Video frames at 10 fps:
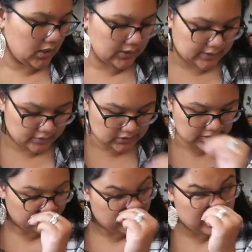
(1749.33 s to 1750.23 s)
a little
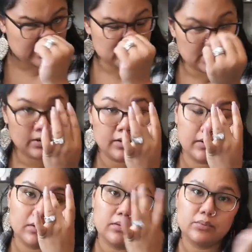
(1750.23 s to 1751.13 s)
different.
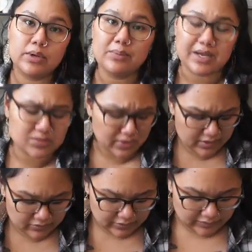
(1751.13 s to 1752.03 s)
But Max Mara,
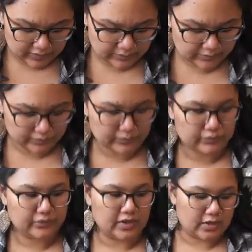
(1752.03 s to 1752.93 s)
whatever.
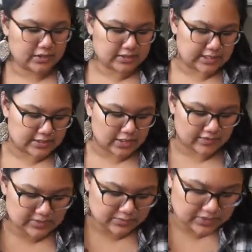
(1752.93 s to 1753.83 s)
It's nice to
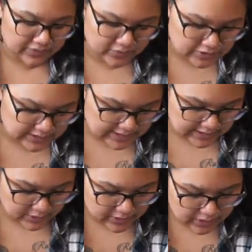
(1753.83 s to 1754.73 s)
have some
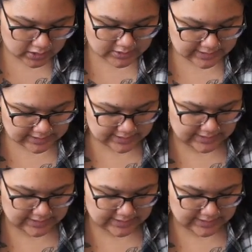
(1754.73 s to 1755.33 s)
diversity in my closet.